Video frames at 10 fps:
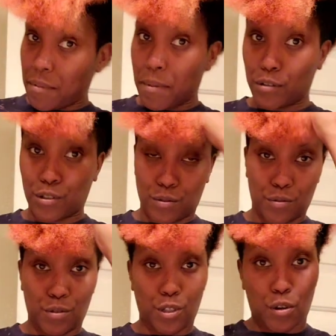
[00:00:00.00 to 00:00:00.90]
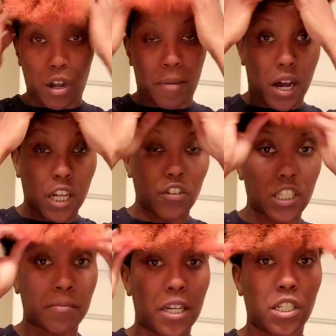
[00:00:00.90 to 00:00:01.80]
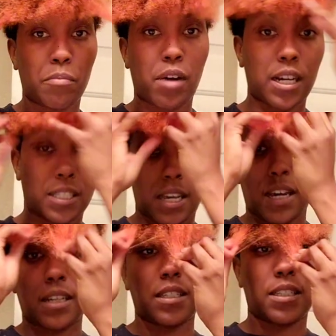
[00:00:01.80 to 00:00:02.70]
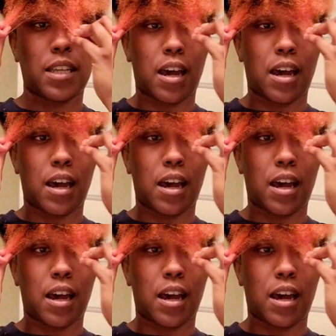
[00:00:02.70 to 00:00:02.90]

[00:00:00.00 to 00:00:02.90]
am about to show y'all my color transformation process.